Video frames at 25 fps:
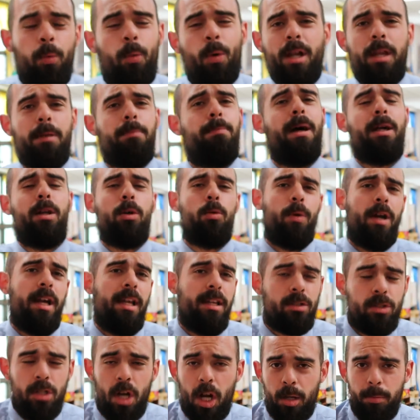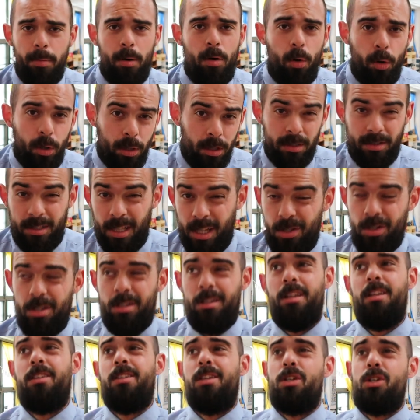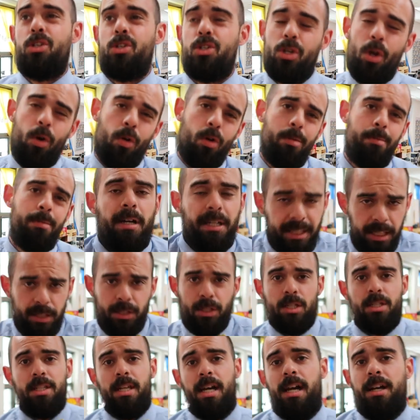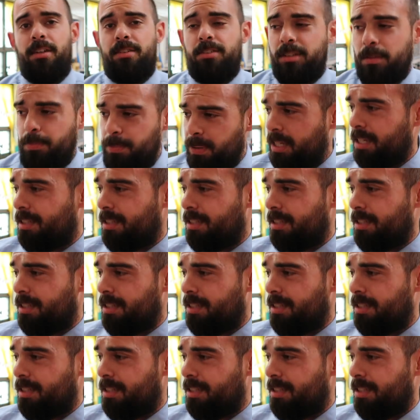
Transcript: What a better way to talk about organization than to show them my teaching desk,